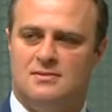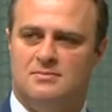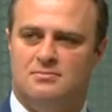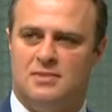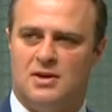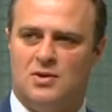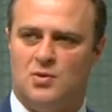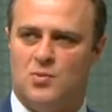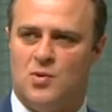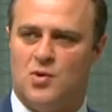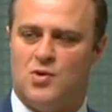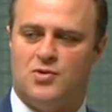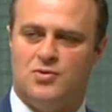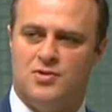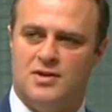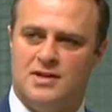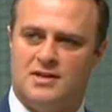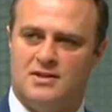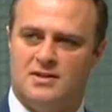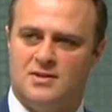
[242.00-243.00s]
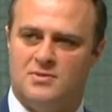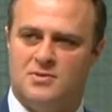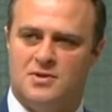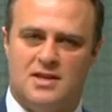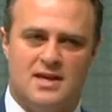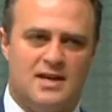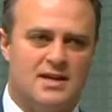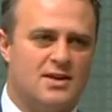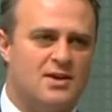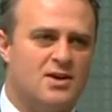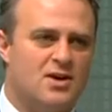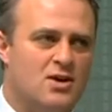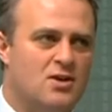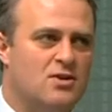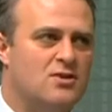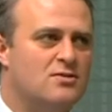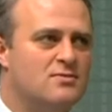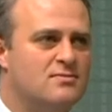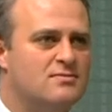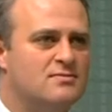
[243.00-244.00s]
but more critically, without a
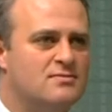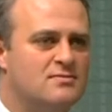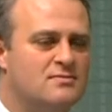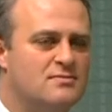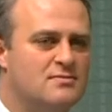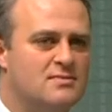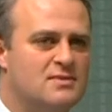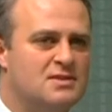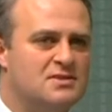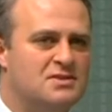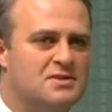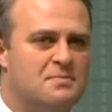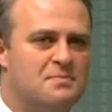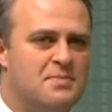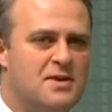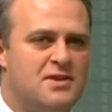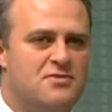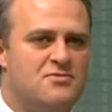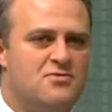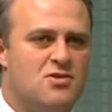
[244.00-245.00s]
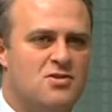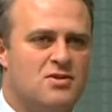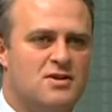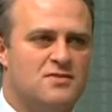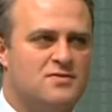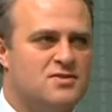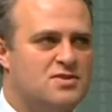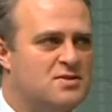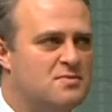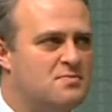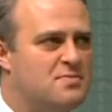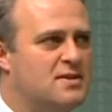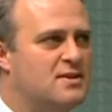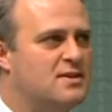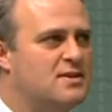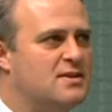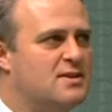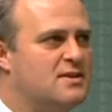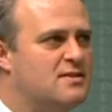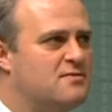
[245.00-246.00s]
home, is the bedrock of
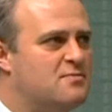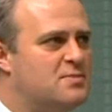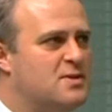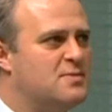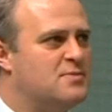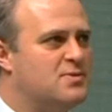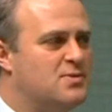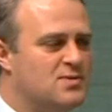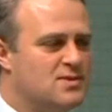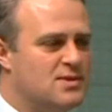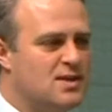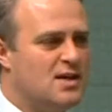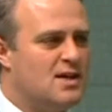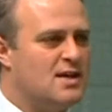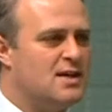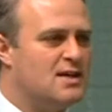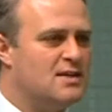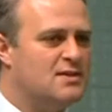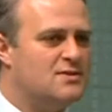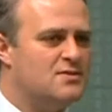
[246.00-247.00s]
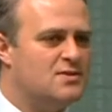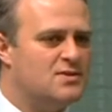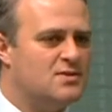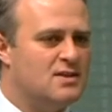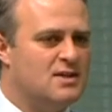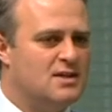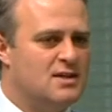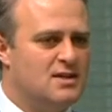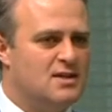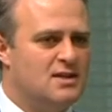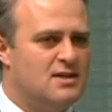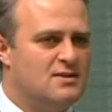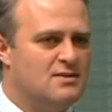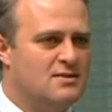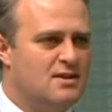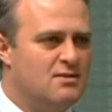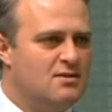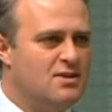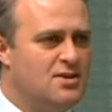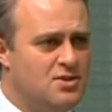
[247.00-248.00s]
stability of people's lives,
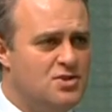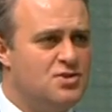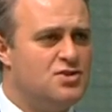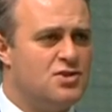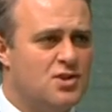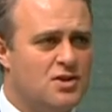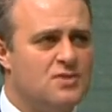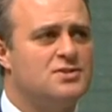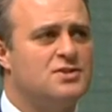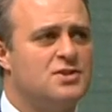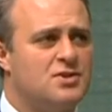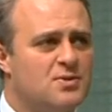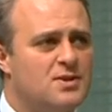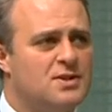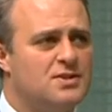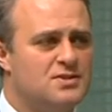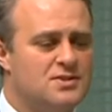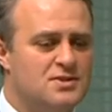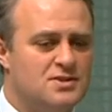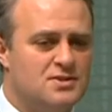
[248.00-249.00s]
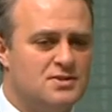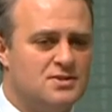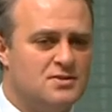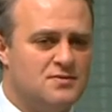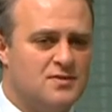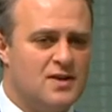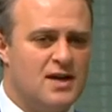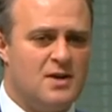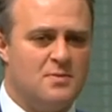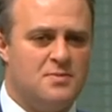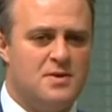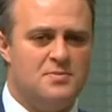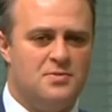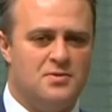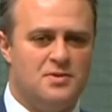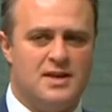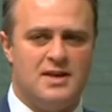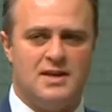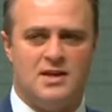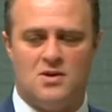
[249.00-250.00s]
there are huge consequences for how people
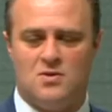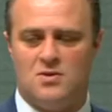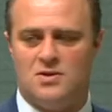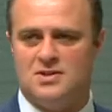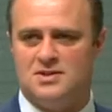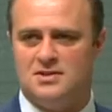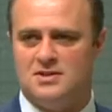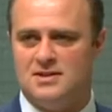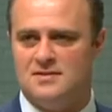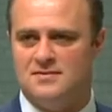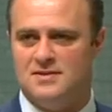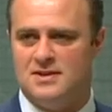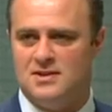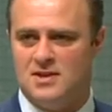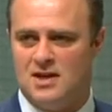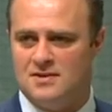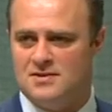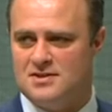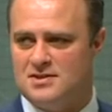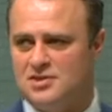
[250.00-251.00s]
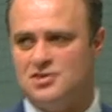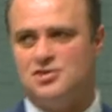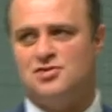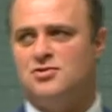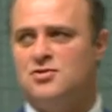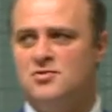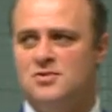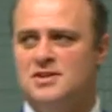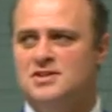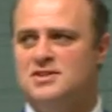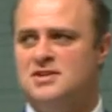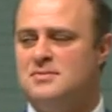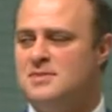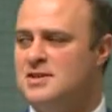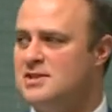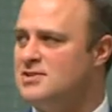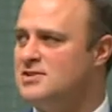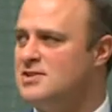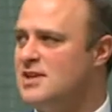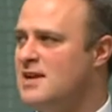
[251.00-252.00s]
then go on to live their lives. It's a truism
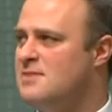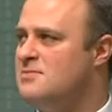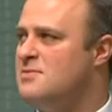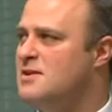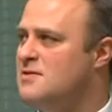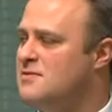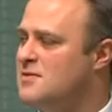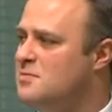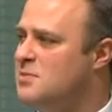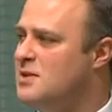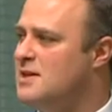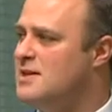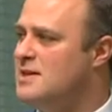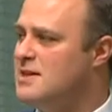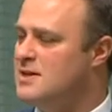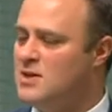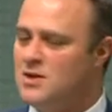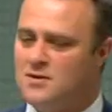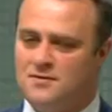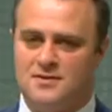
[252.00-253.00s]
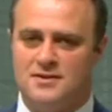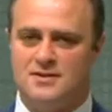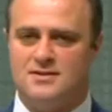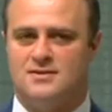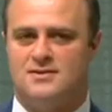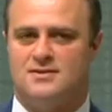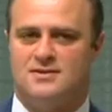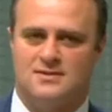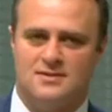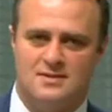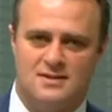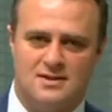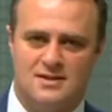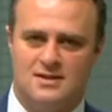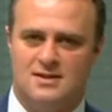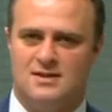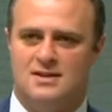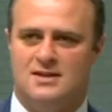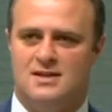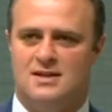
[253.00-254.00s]
and a statement of the bleeding obvious,
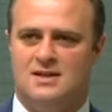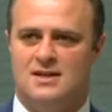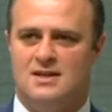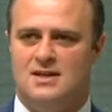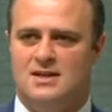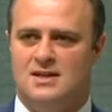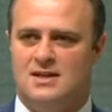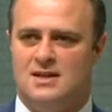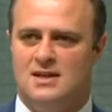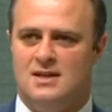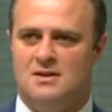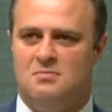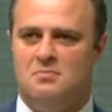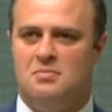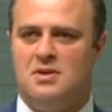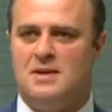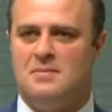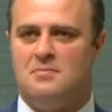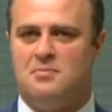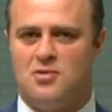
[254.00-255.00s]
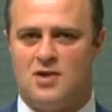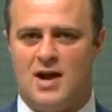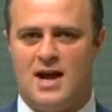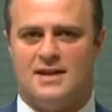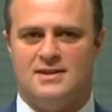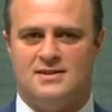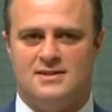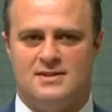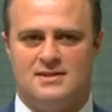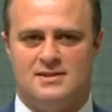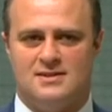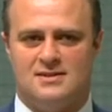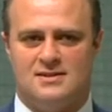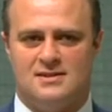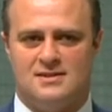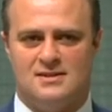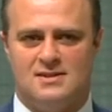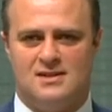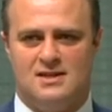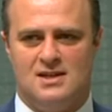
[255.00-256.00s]
but in
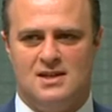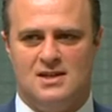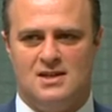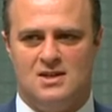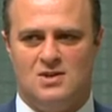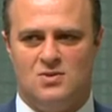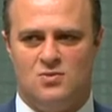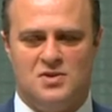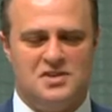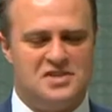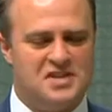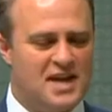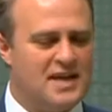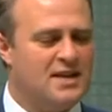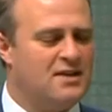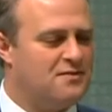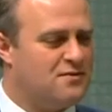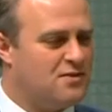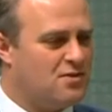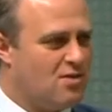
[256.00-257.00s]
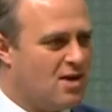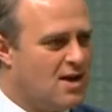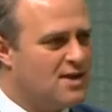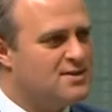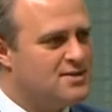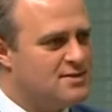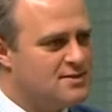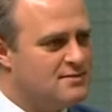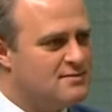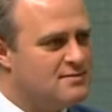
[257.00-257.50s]
practice, we take it for granted.